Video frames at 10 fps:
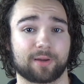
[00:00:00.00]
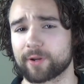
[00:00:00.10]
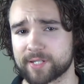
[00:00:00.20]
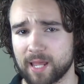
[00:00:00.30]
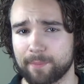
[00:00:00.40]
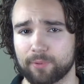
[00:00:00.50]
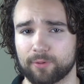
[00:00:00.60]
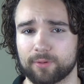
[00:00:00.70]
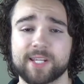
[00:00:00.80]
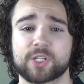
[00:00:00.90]
For
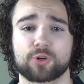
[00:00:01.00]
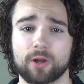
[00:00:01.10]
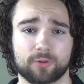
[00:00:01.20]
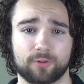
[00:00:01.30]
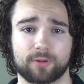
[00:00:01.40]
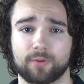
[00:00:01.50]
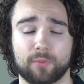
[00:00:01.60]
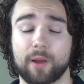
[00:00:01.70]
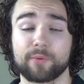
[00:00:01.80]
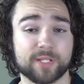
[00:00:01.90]
example, I struggled
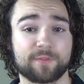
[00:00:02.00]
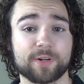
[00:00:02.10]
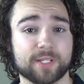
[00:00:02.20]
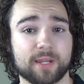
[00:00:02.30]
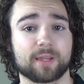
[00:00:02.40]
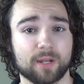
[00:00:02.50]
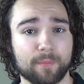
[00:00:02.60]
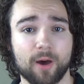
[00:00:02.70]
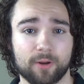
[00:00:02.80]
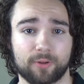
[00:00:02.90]
when I was first getting into
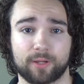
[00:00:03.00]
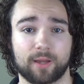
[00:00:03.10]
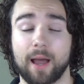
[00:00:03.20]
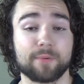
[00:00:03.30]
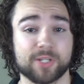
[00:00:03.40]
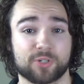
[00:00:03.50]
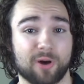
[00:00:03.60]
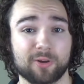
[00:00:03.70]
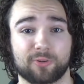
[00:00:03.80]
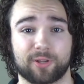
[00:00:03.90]
modeling. I was
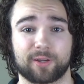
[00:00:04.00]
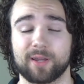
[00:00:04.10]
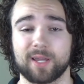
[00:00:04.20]
struggling.